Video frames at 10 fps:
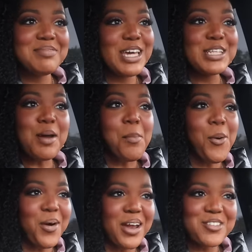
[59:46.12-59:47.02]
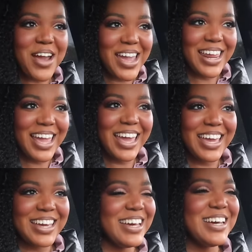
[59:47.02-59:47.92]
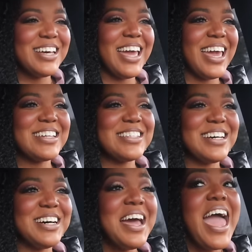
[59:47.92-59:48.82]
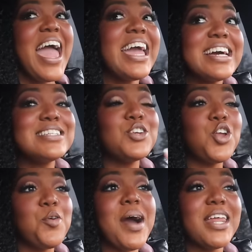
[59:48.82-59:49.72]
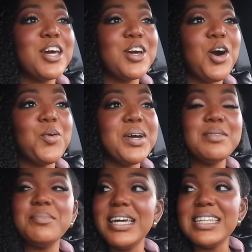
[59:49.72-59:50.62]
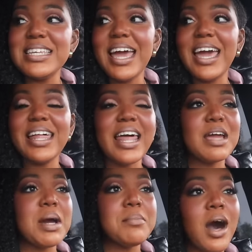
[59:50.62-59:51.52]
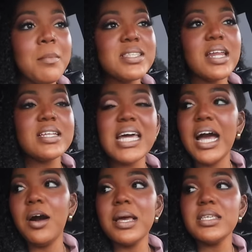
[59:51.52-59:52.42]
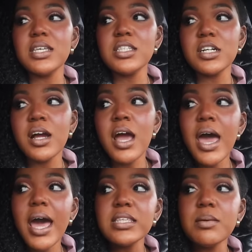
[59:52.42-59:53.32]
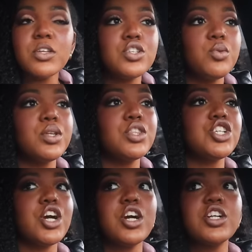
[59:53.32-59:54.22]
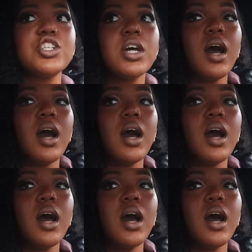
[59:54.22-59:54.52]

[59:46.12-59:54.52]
it's pouring raining and nobody could go with me today. Like my mom is out of town, my sister has something to do with church.